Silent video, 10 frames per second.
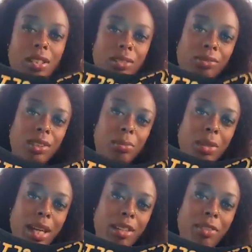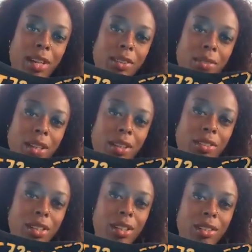a Black founder
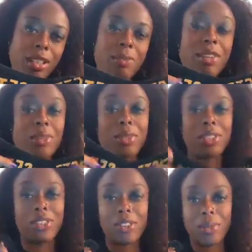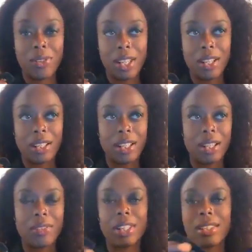rock shirt, especially with Sister Rosetta
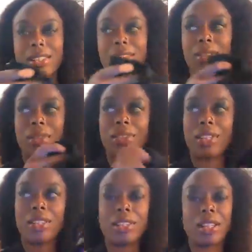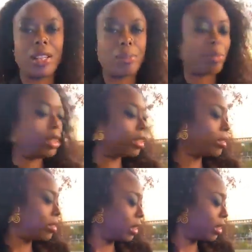here, because Sister Rosetta Tharpe
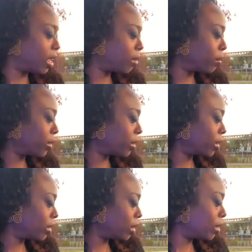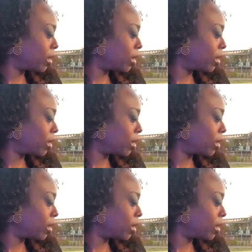is the godmother,